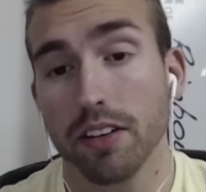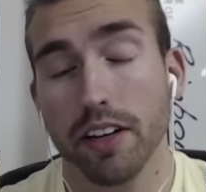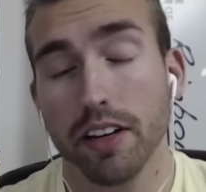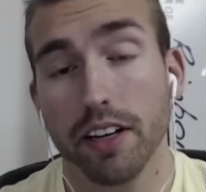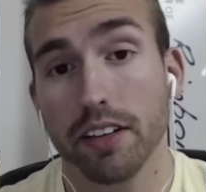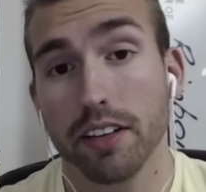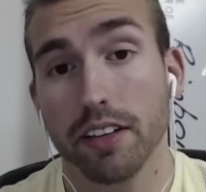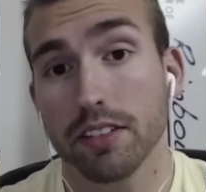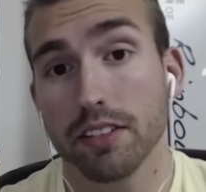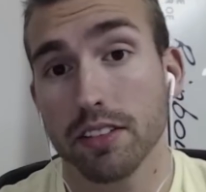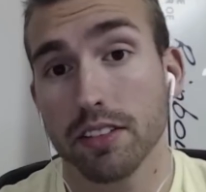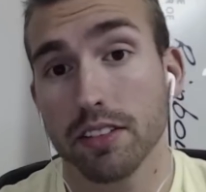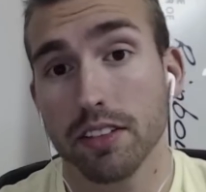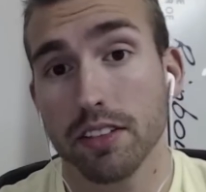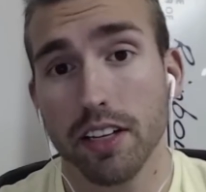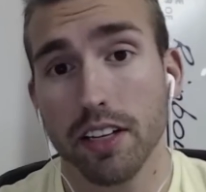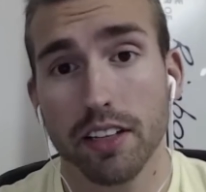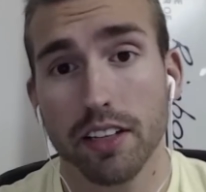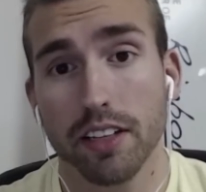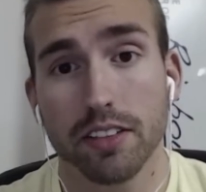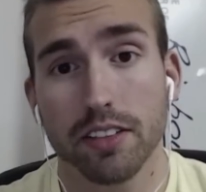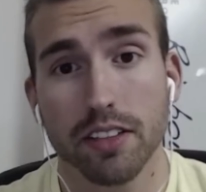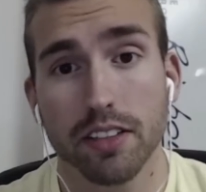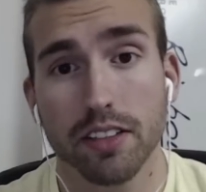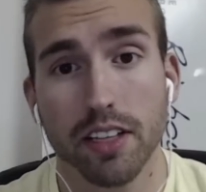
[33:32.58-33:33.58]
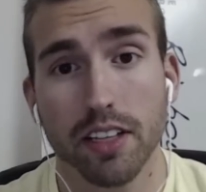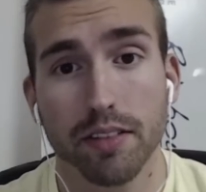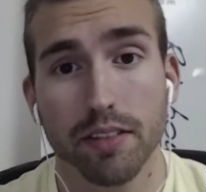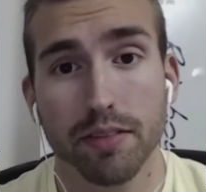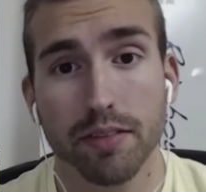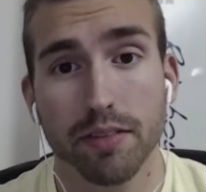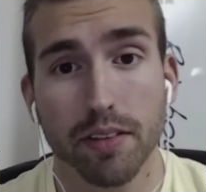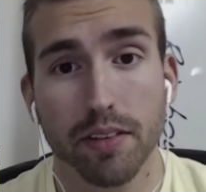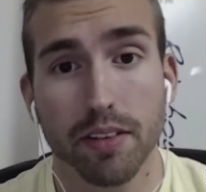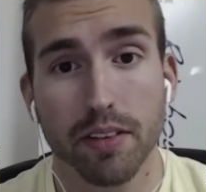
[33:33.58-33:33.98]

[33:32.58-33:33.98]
Yeah, so or 6th.